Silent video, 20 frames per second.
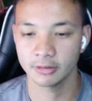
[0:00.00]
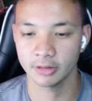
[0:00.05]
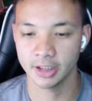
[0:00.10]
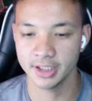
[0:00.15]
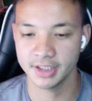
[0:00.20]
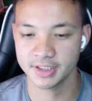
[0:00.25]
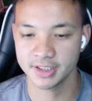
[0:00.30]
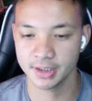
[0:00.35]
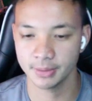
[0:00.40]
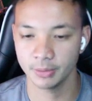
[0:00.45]

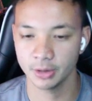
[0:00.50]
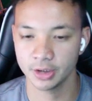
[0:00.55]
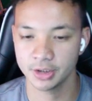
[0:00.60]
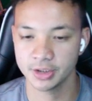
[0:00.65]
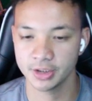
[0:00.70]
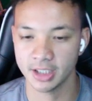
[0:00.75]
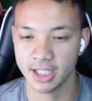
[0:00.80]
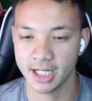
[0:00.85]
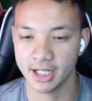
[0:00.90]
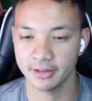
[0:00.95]
right, similar
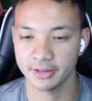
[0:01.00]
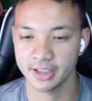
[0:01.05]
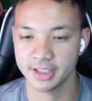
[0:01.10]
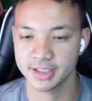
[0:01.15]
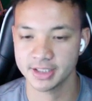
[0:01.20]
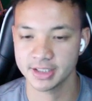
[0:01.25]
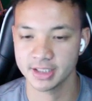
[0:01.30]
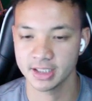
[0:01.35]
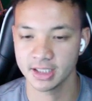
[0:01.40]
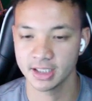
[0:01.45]
to how
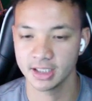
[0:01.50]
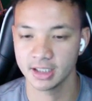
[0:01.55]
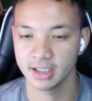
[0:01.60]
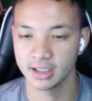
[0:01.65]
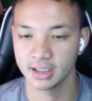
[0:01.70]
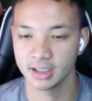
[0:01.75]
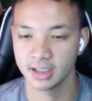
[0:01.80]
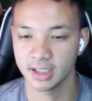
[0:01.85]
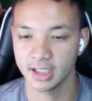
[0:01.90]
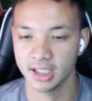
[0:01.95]
this
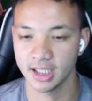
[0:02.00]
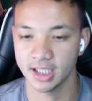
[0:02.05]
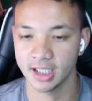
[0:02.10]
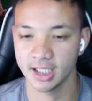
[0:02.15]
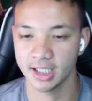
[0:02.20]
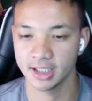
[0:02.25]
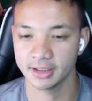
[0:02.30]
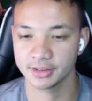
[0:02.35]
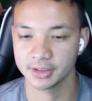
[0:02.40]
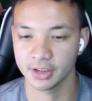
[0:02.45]

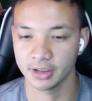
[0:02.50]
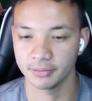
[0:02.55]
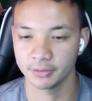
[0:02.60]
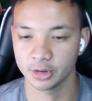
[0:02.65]
sorry,